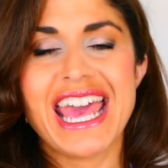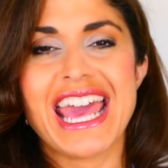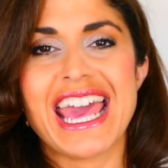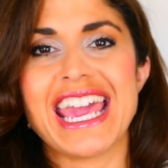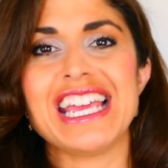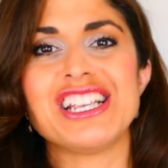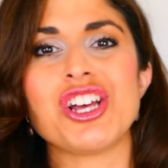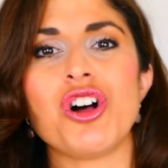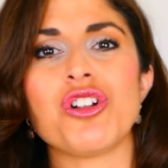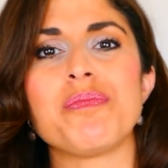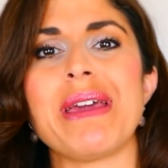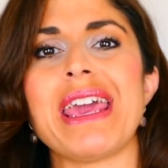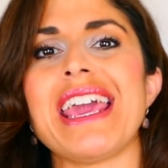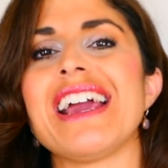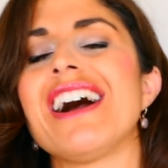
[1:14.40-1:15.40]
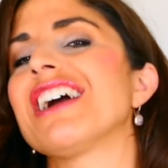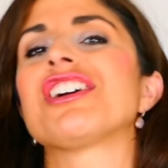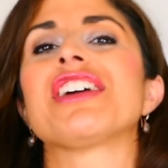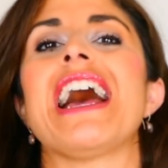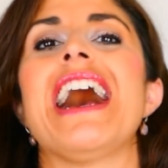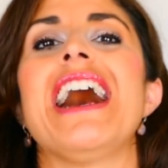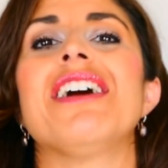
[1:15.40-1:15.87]
He told me I
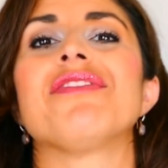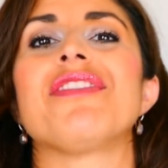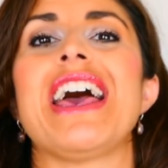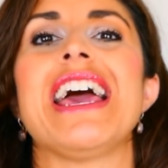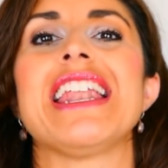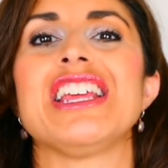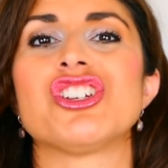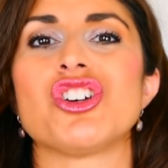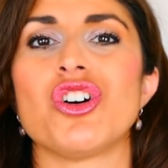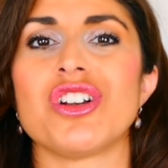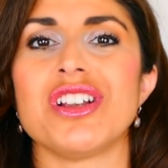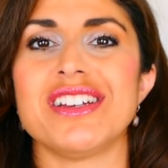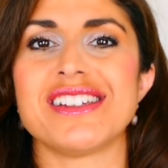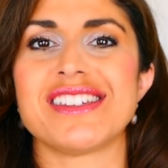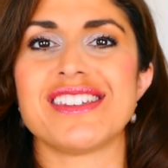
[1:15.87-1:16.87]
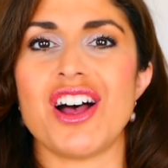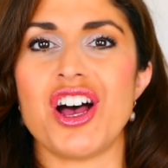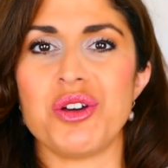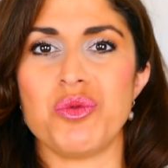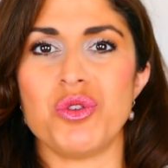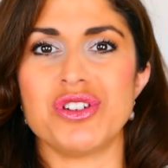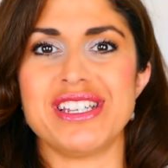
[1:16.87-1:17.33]
could have any chocolates
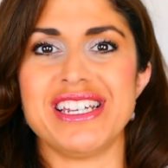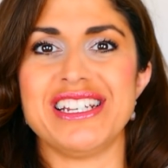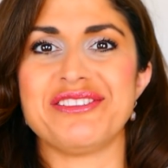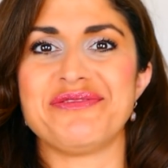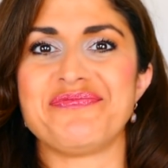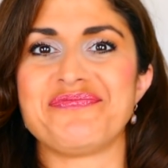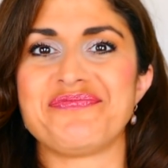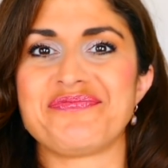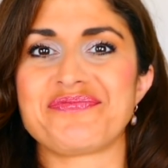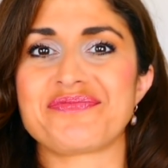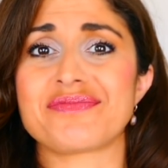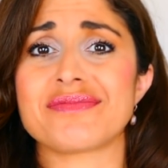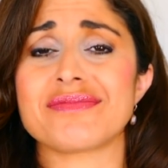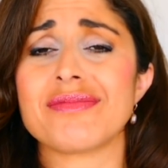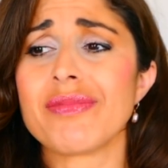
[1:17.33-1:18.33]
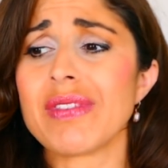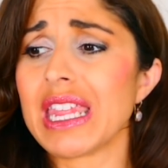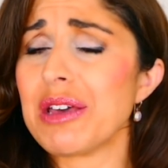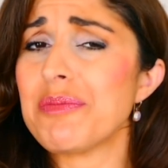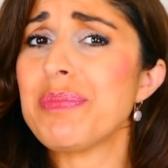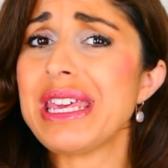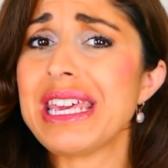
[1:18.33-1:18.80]
I wanted.
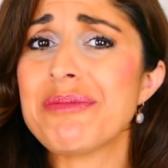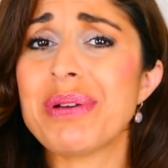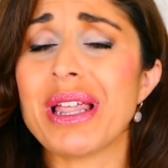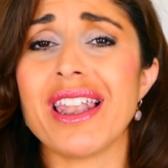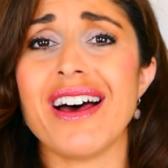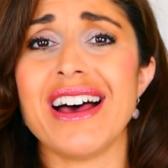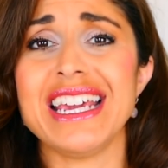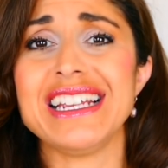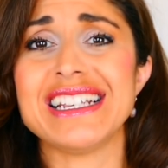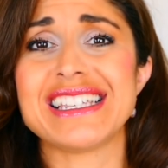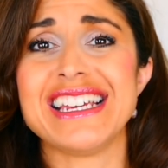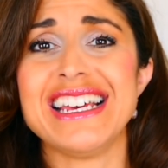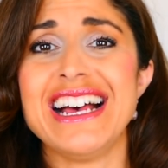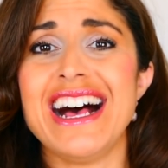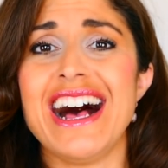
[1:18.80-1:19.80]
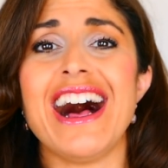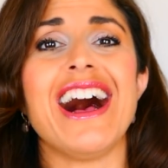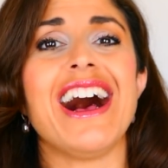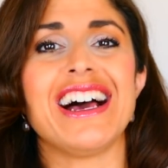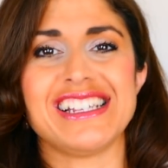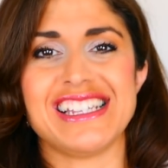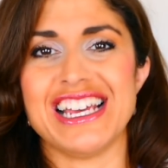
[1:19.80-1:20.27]
Being polite,
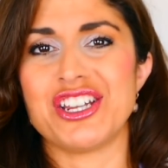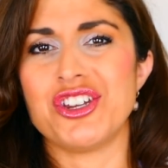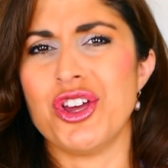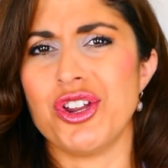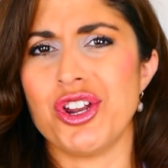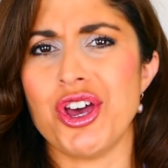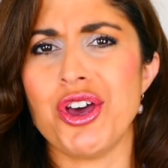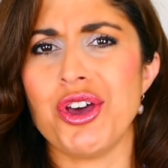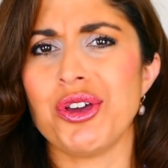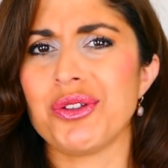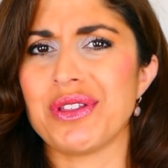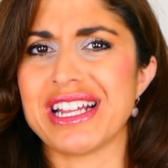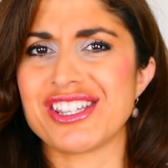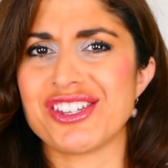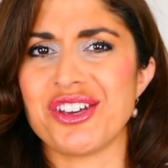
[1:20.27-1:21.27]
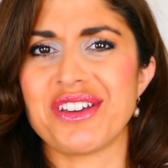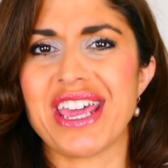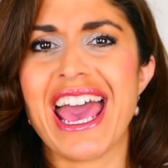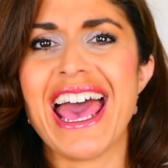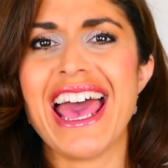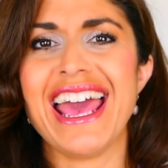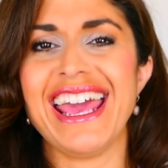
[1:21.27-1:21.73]
I said, no, that's
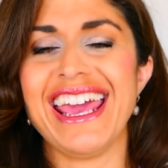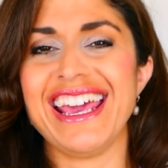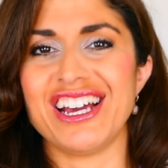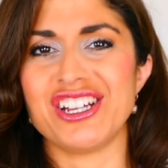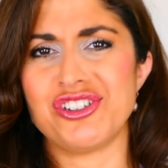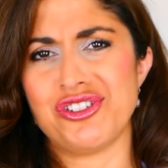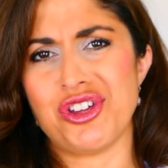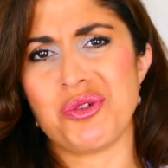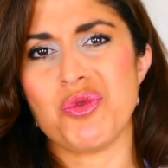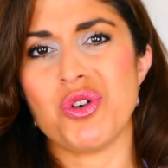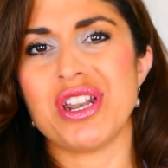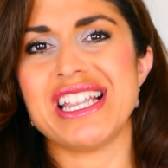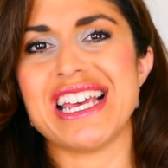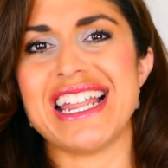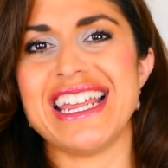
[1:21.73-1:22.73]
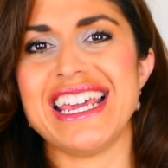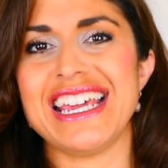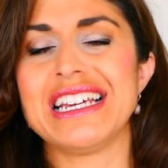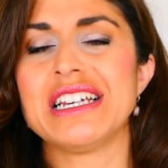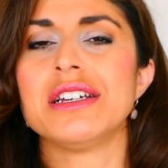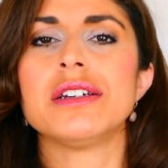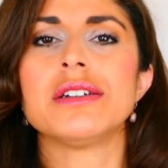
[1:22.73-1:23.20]
okay, I don't want
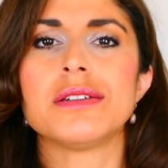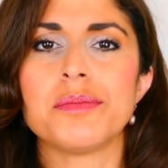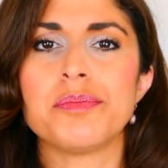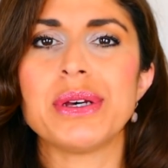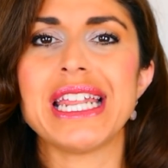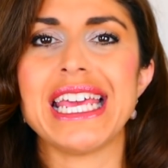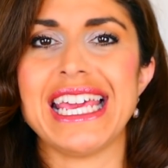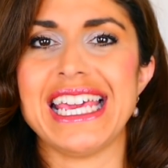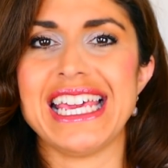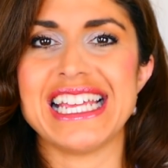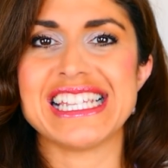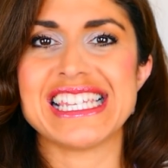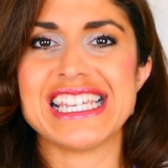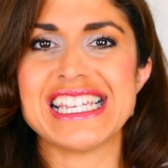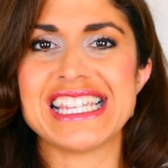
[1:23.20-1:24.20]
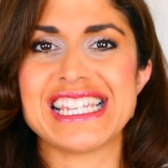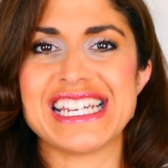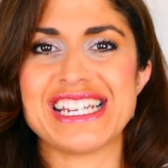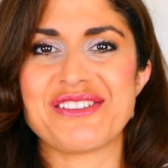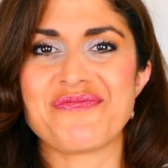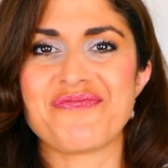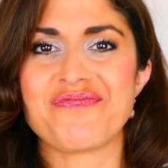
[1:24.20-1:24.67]
any, but he insisted.